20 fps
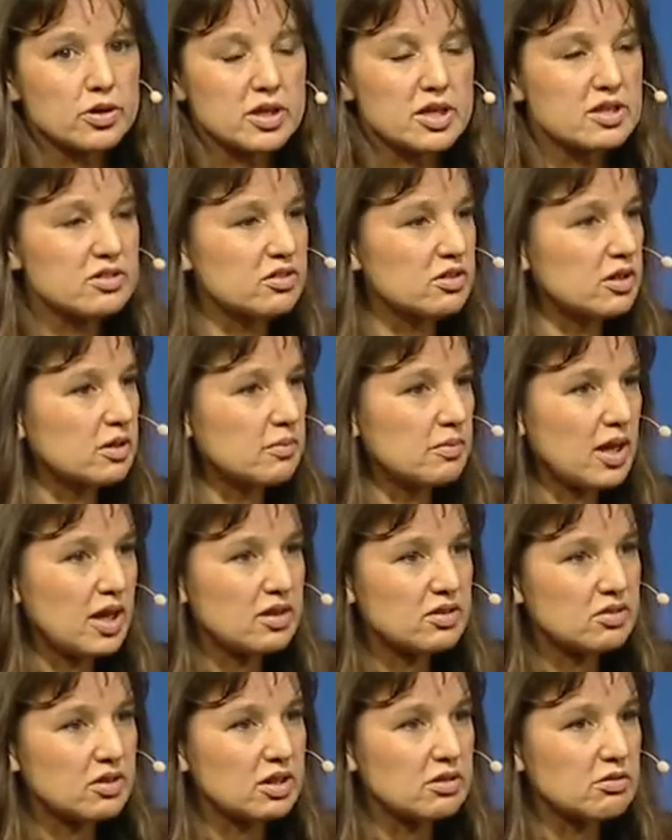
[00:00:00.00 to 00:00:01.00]
He's an
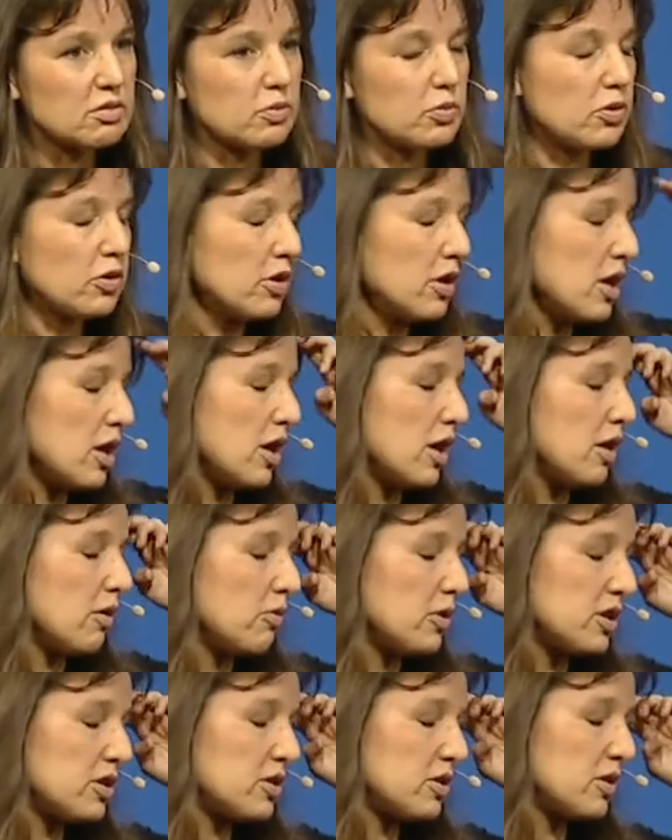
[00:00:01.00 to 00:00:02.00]
amazing reporter
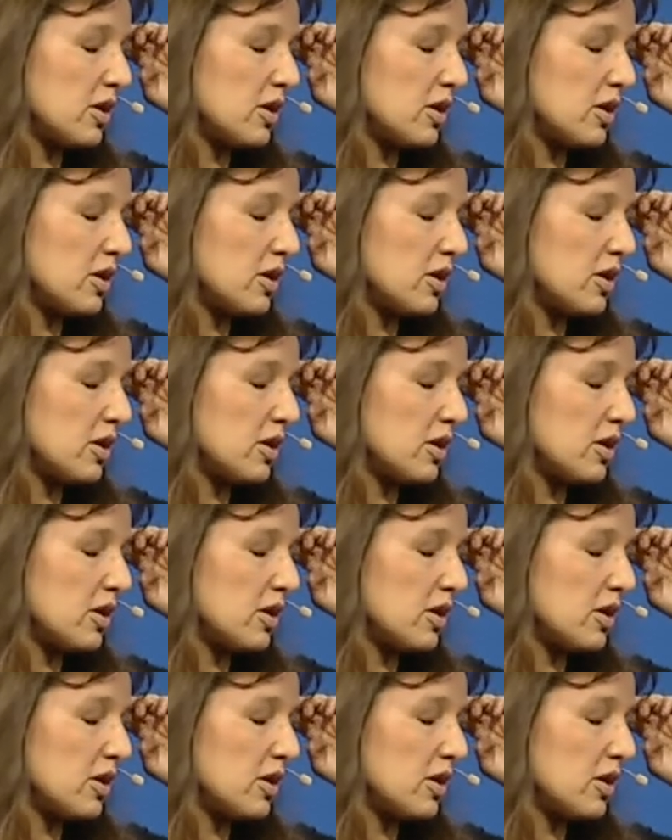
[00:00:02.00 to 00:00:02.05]
with